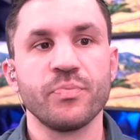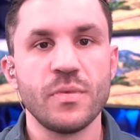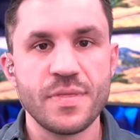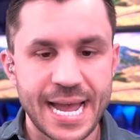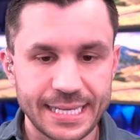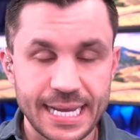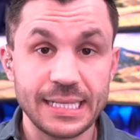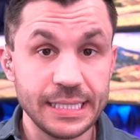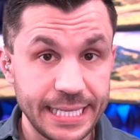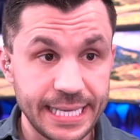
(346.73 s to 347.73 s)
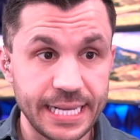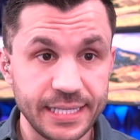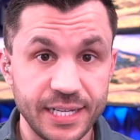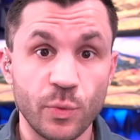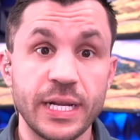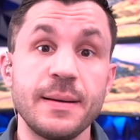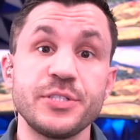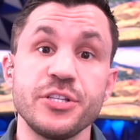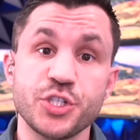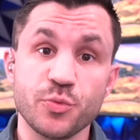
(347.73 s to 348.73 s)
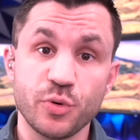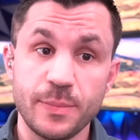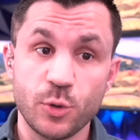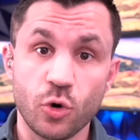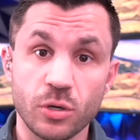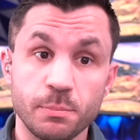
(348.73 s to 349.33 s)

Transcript: That got litigated. It went up to the Supreme Court